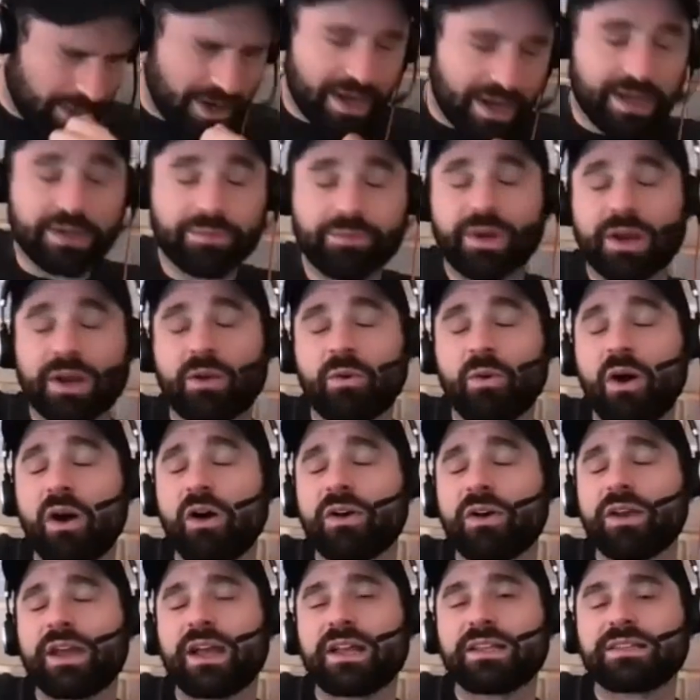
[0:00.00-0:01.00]
hit a brick
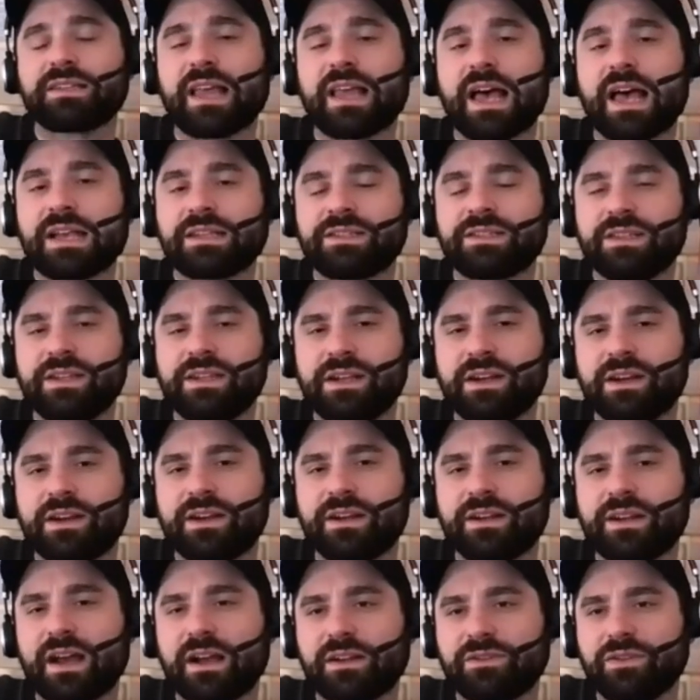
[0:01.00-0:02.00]
wall against last year
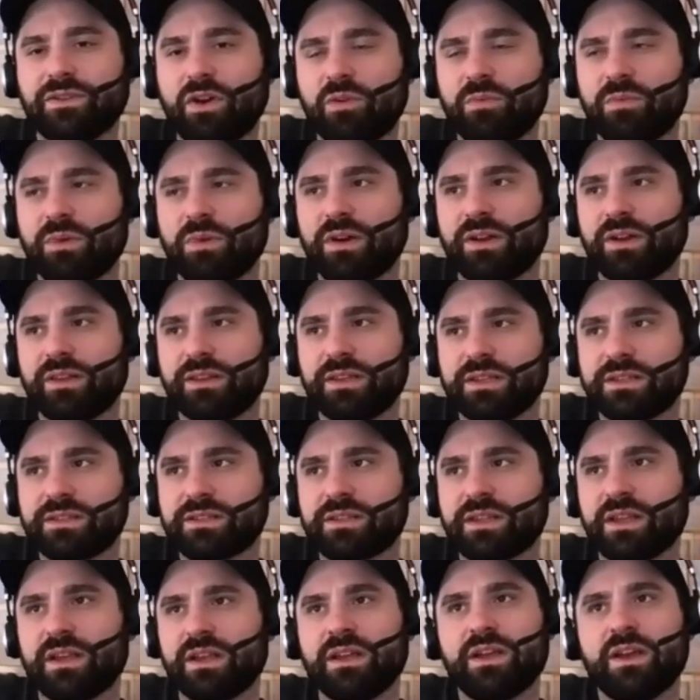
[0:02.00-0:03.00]
in October at
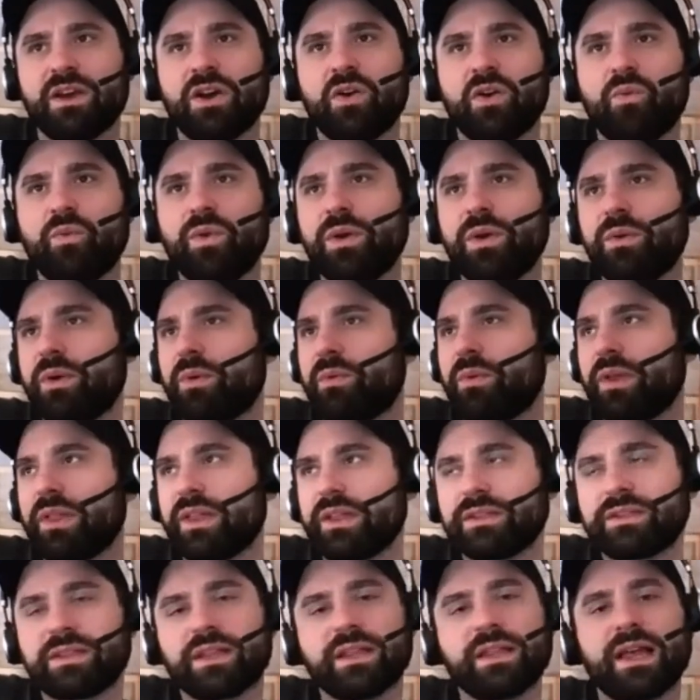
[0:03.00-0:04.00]
least we were
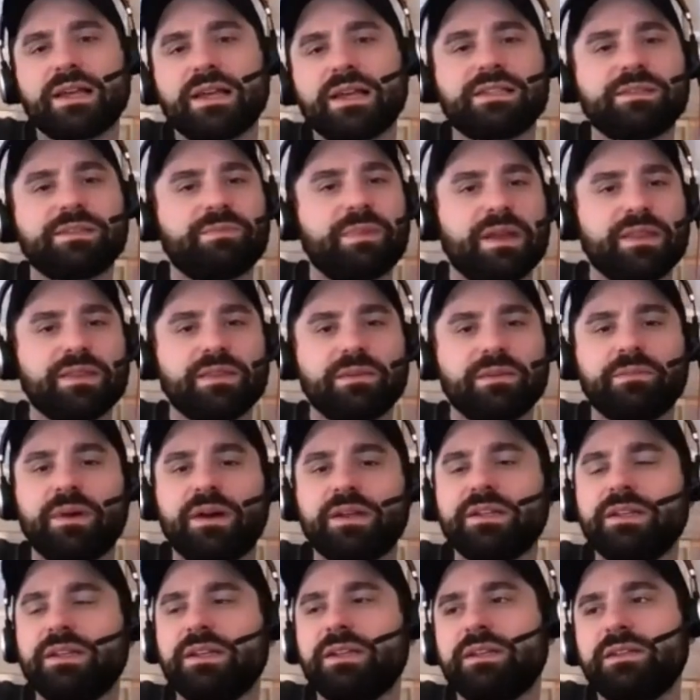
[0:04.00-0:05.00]
willing to like spend the
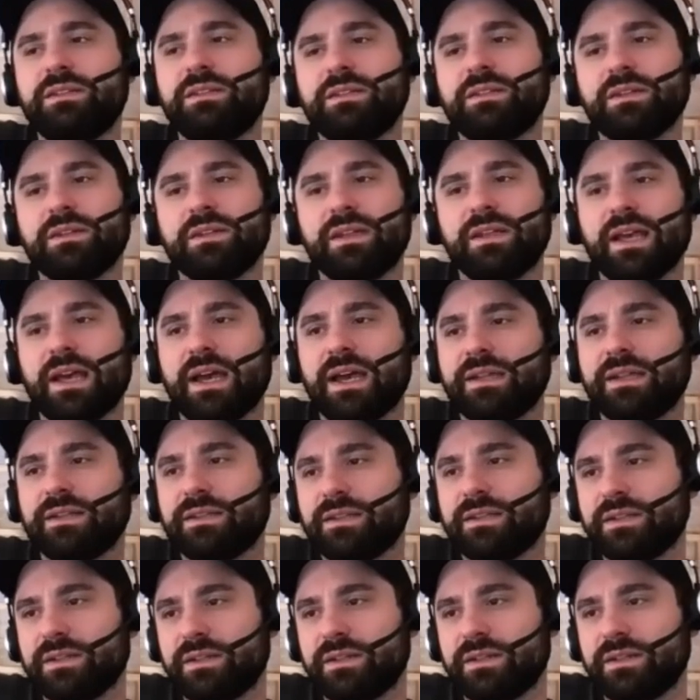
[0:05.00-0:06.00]
money to get
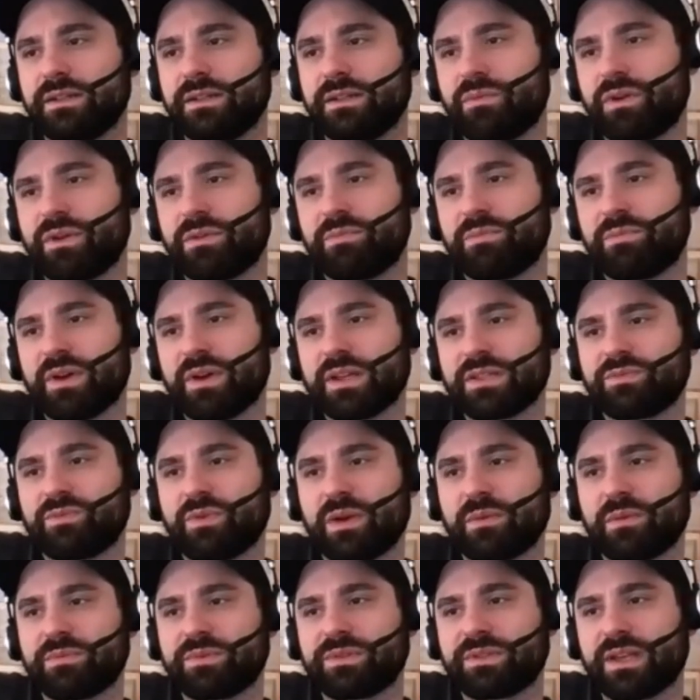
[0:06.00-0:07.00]
you know a wordpress
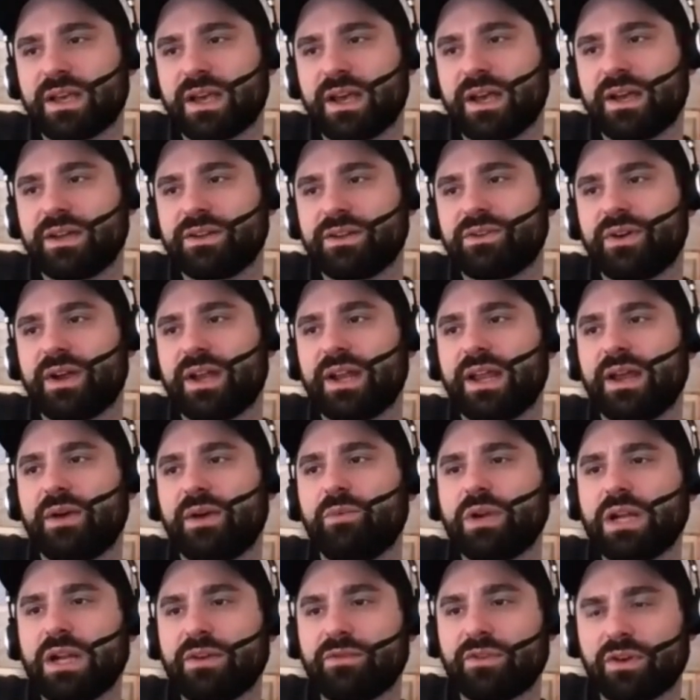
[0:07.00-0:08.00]
website or
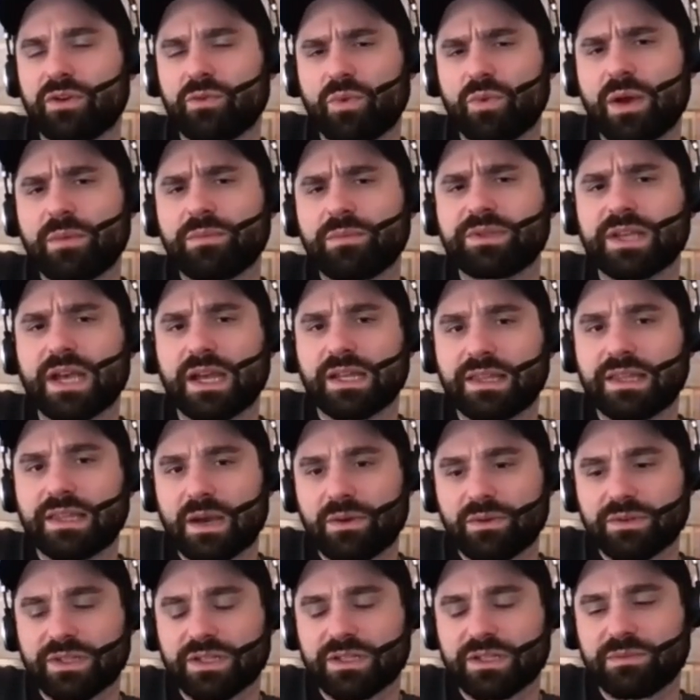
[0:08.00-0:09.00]
whatever a website that
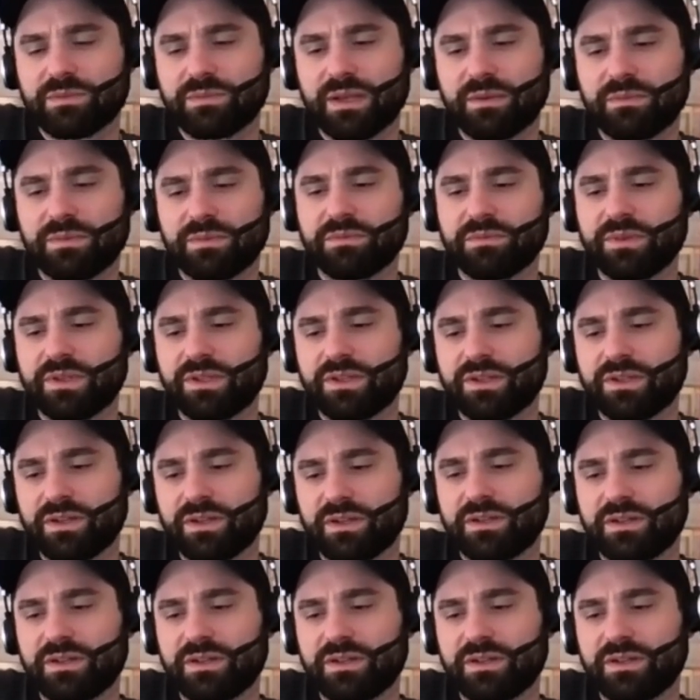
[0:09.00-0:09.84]
was going to be able to be good